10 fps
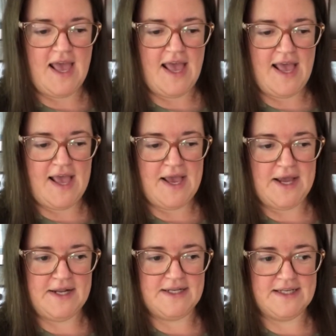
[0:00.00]

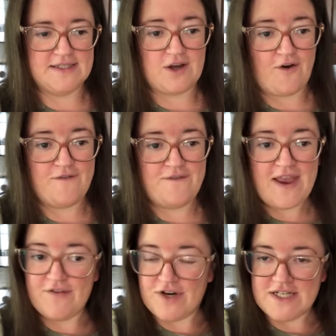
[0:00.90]
and it's our
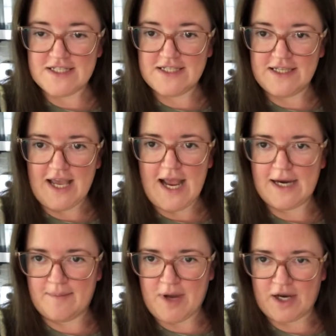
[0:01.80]
favorite.
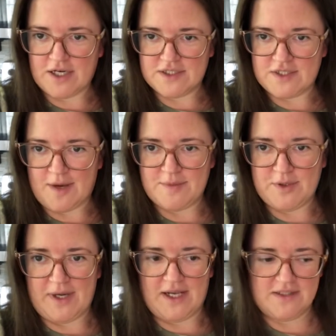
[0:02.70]
And I'm not gonna stop
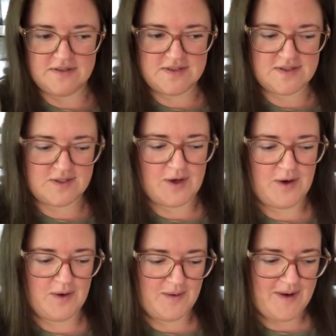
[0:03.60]
doing it.
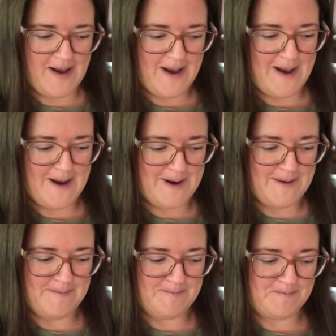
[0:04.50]
So
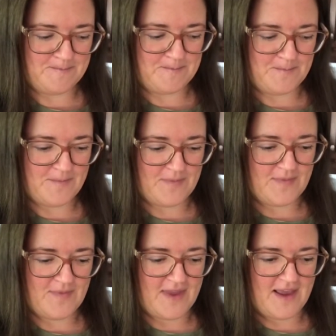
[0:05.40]
um,
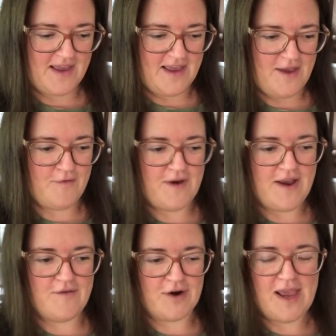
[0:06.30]
if
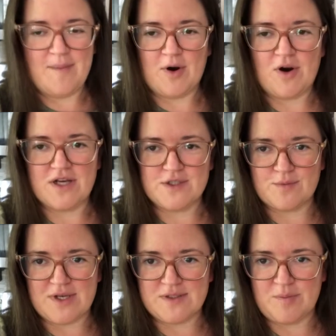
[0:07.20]
I ever came across a
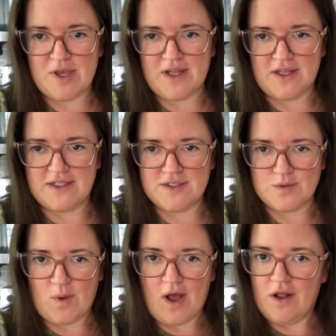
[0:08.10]
recipe I liked
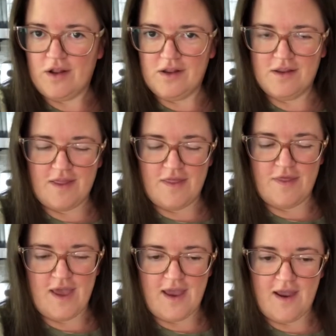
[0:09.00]
as well,
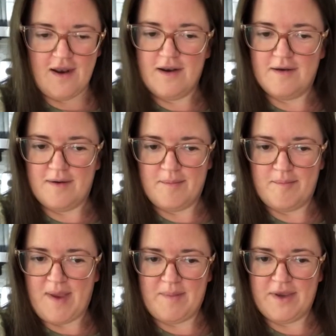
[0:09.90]
then
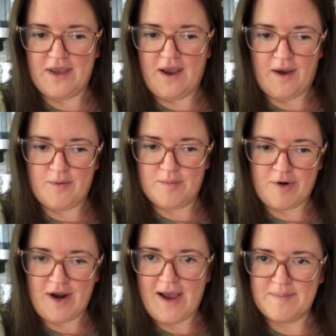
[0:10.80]
maybe I would
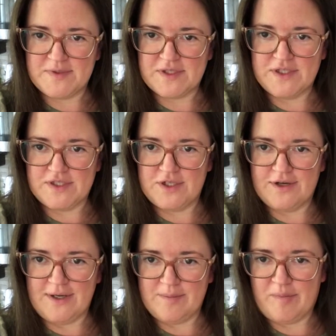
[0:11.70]
perhaps consider
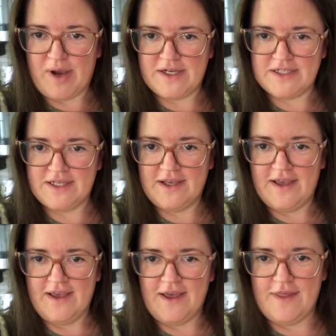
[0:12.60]
it, but
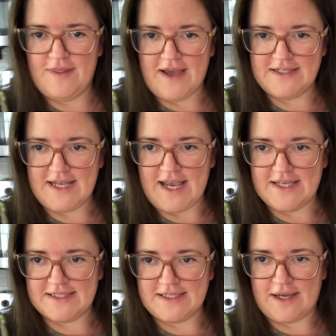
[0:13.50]
that day
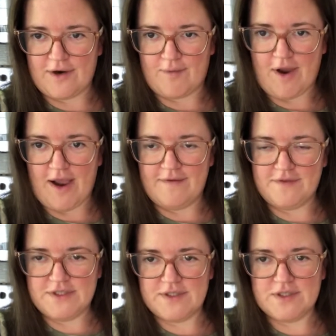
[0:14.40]
hasn't yet
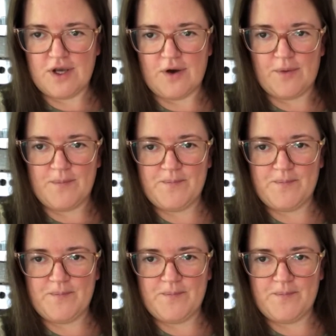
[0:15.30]
arrived. So